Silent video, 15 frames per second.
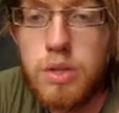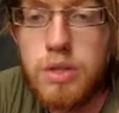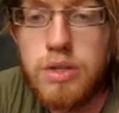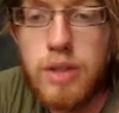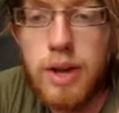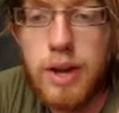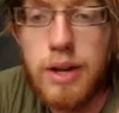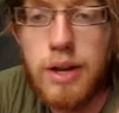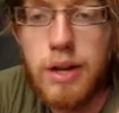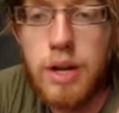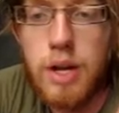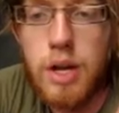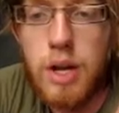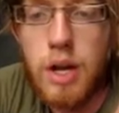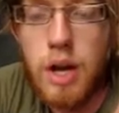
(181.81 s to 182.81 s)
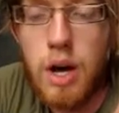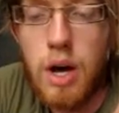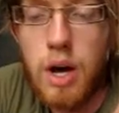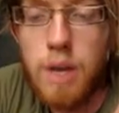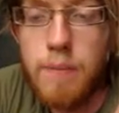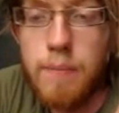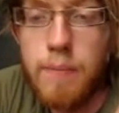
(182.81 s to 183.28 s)
inside.
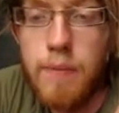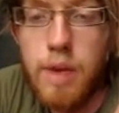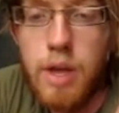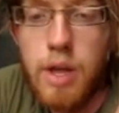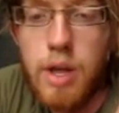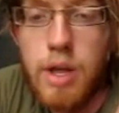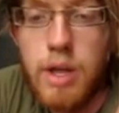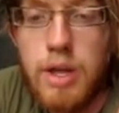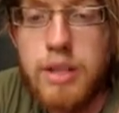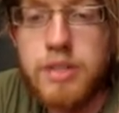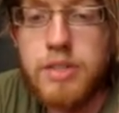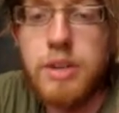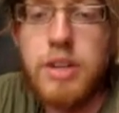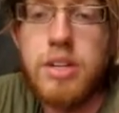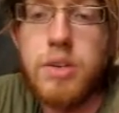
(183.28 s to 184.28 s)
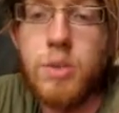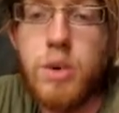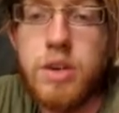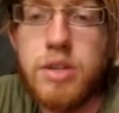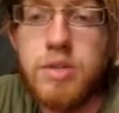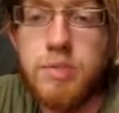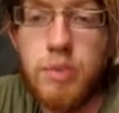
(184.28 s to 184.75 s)
Insulation
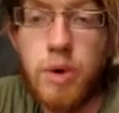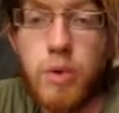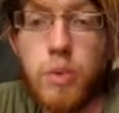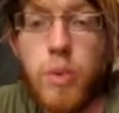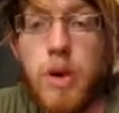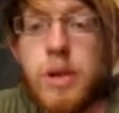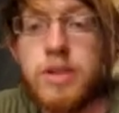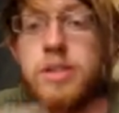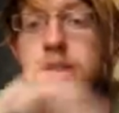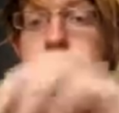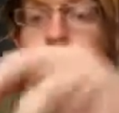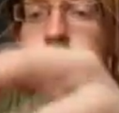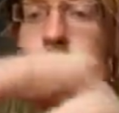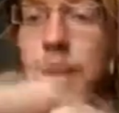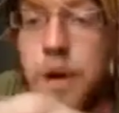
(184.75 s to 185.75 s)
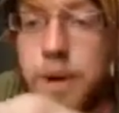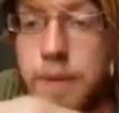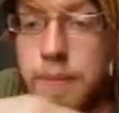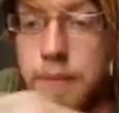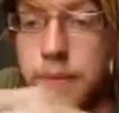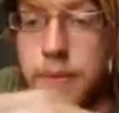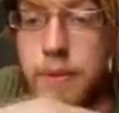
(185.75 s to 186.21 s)
works both ways.
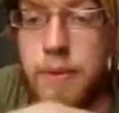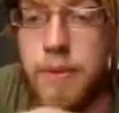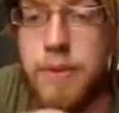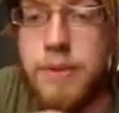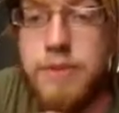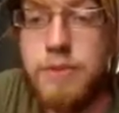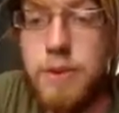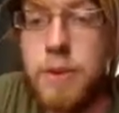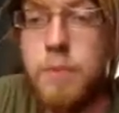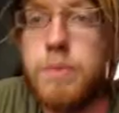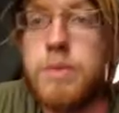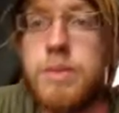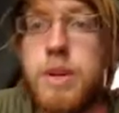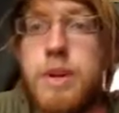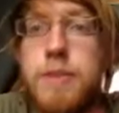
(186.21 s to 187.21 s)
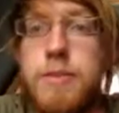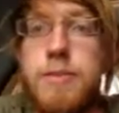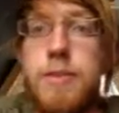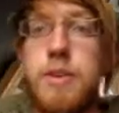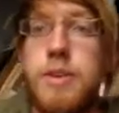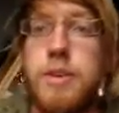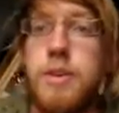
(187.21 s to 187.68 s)
This foam stuff
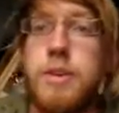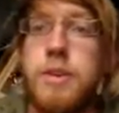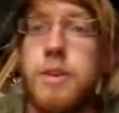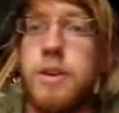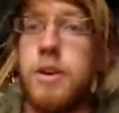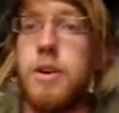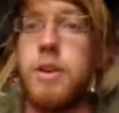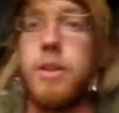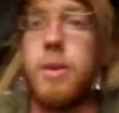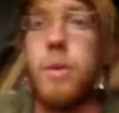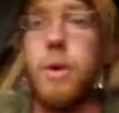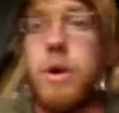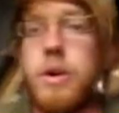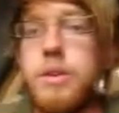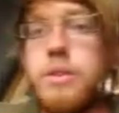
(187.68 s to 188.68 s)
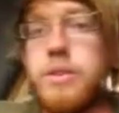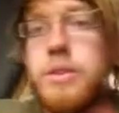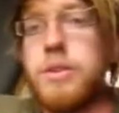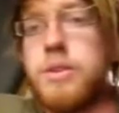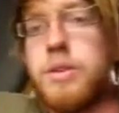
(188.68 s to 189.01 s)
on the walls